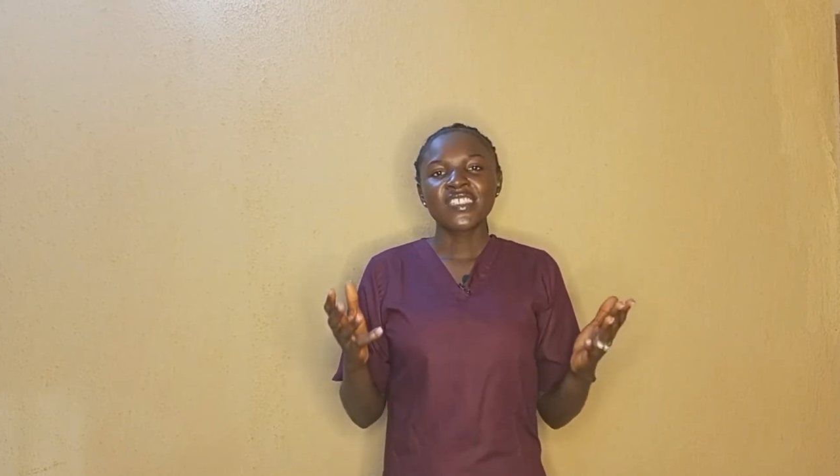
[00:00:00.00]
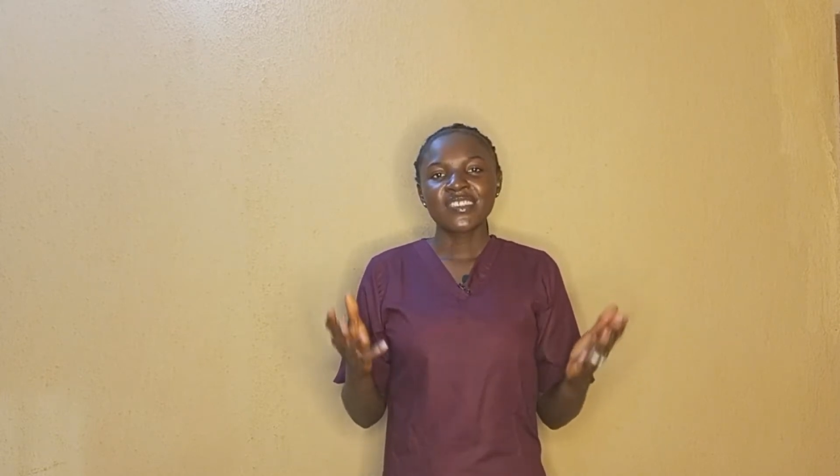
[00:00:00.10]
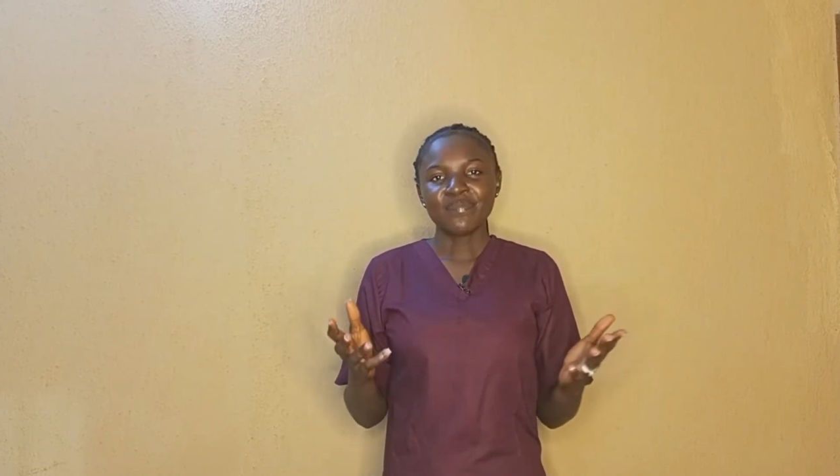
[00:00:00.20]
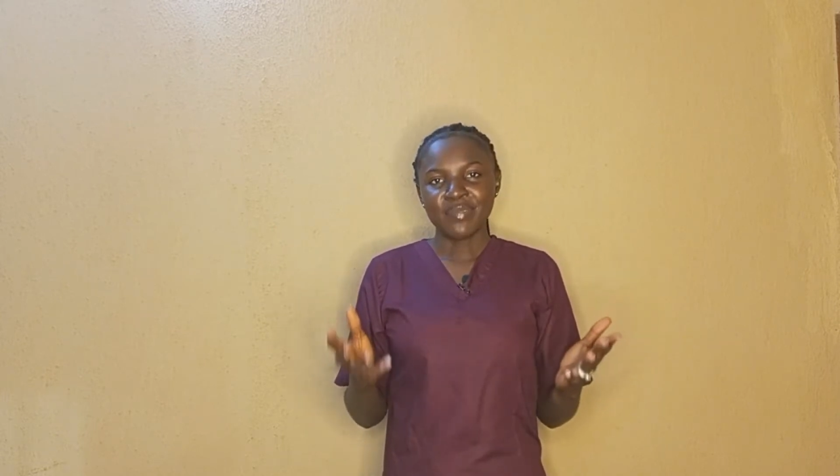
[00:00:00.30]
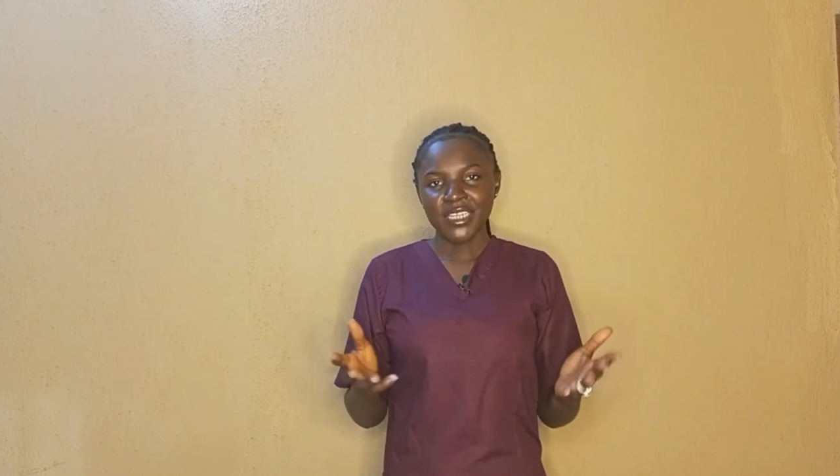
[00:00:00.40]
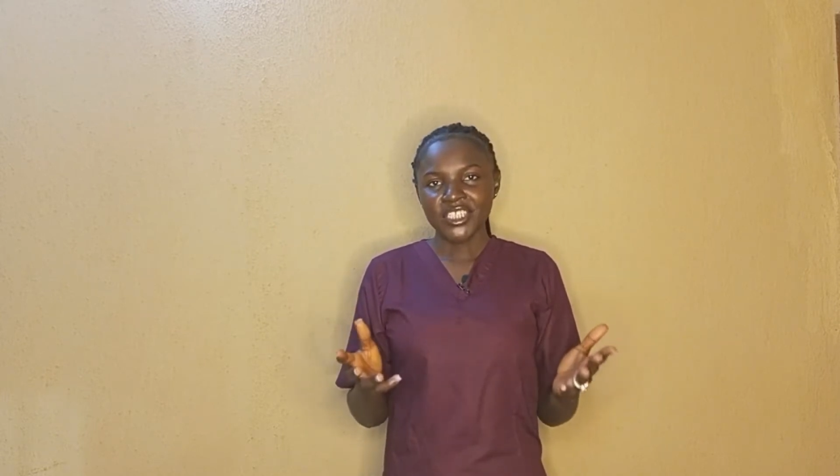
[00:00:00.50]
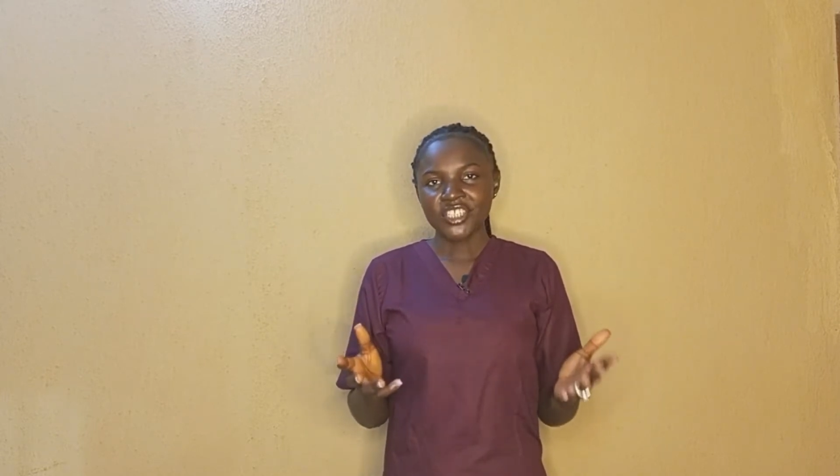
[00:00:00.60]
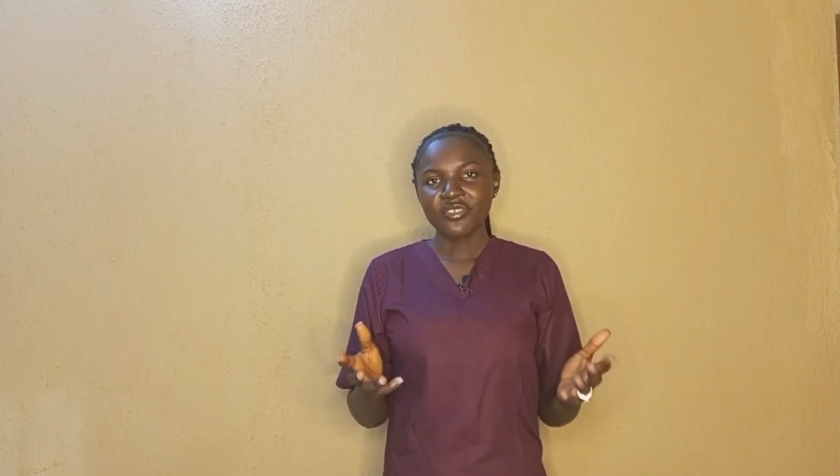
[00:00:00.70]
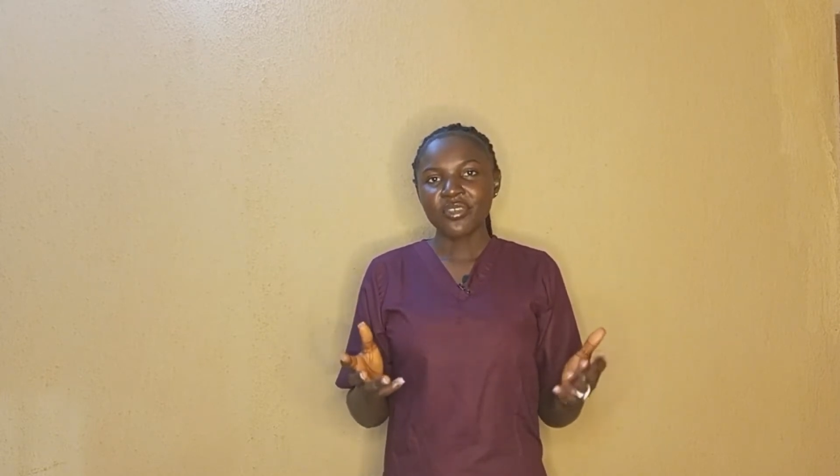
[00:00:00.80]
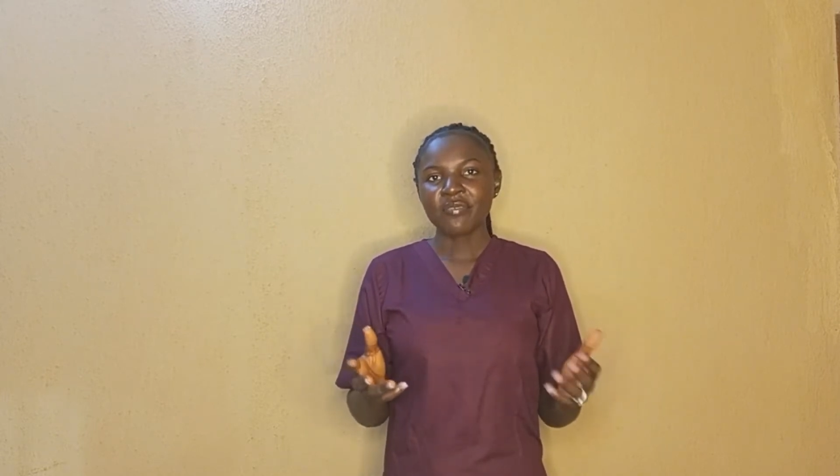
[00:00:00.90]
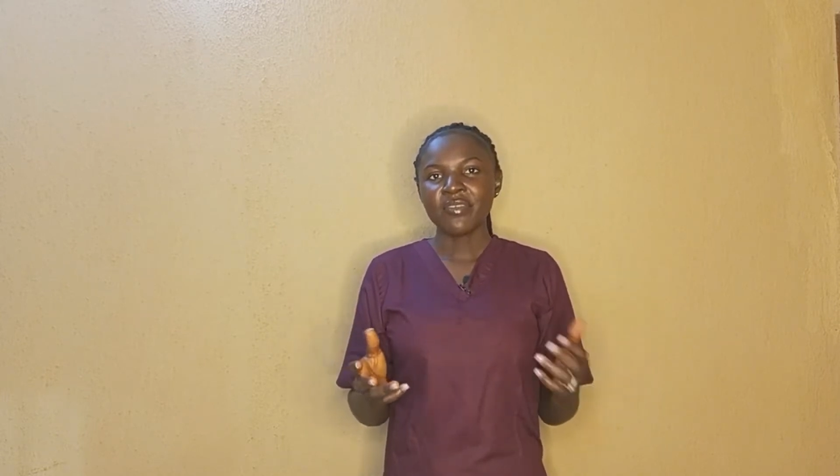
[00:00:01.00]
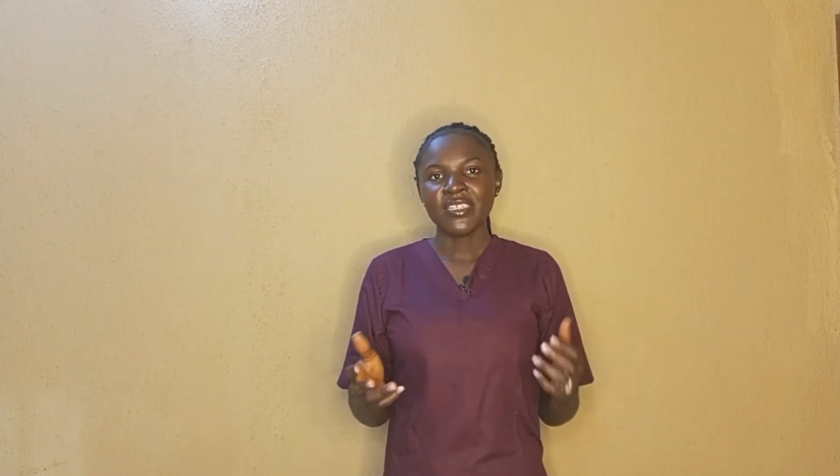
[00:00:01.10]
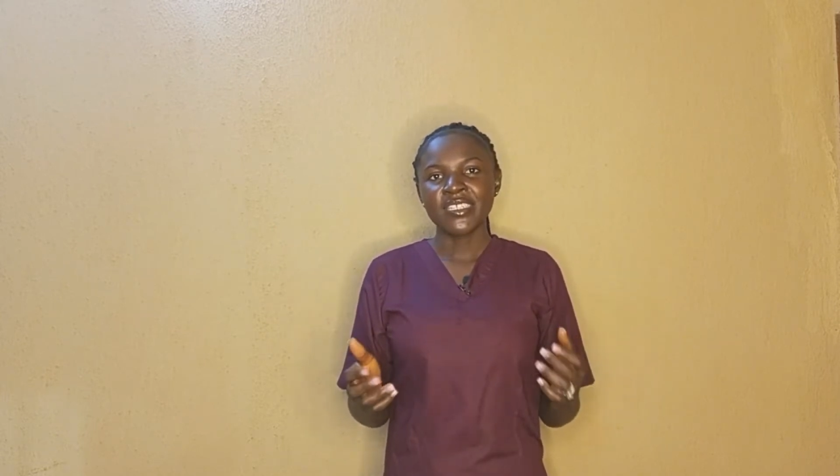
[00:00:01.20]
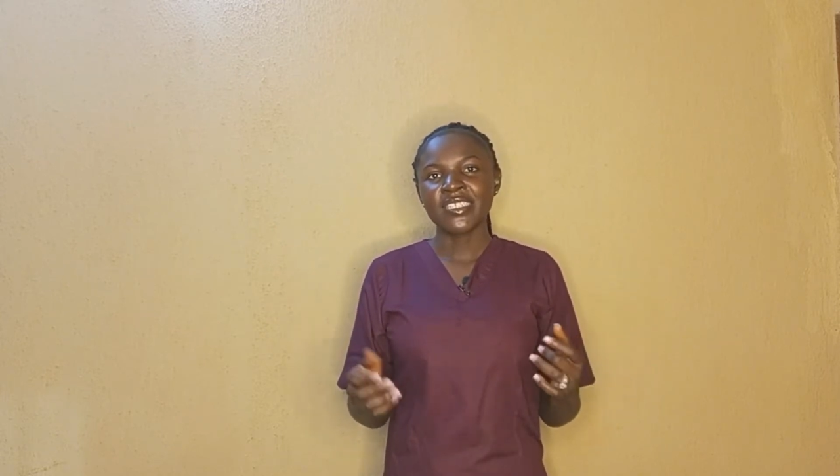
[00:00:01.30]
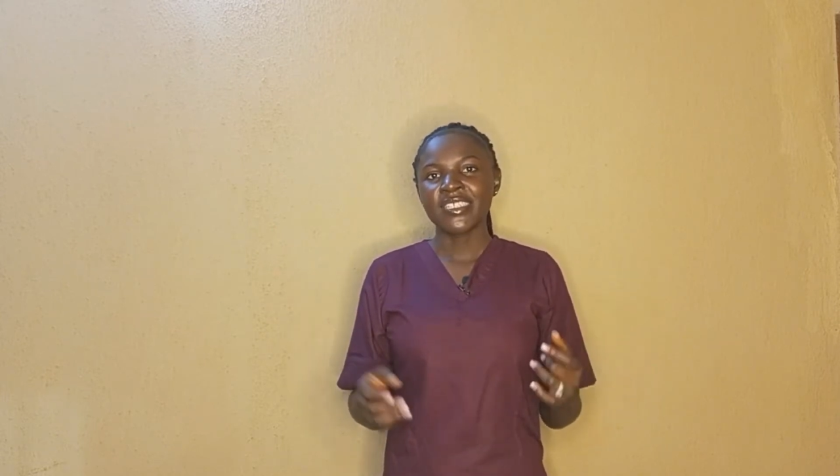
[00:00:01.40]
bleaching cream
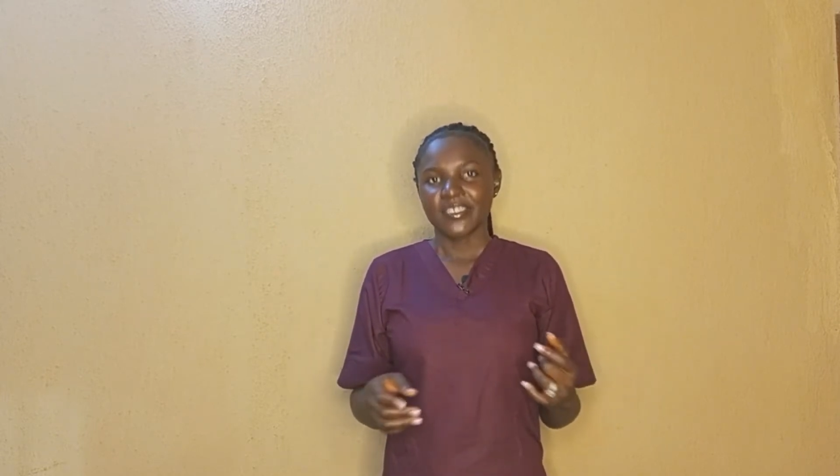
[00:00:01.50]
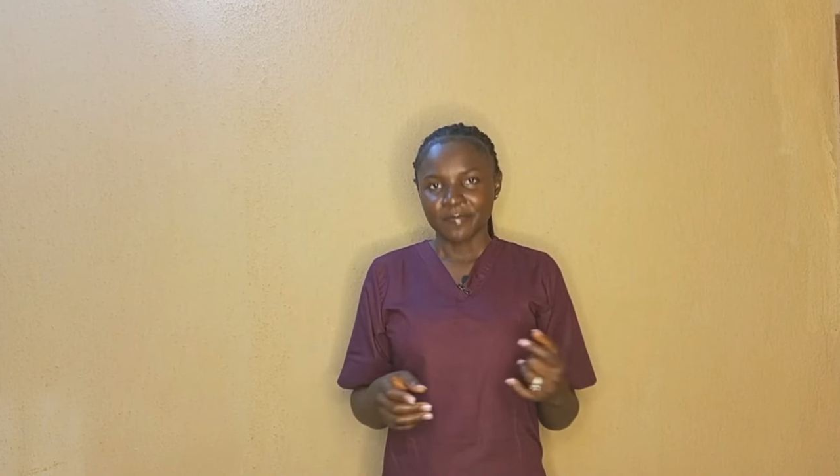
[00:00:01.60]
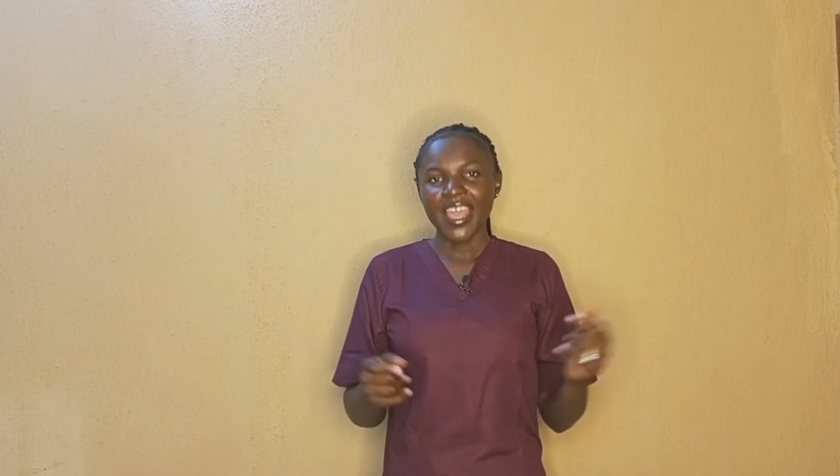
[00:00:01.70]
is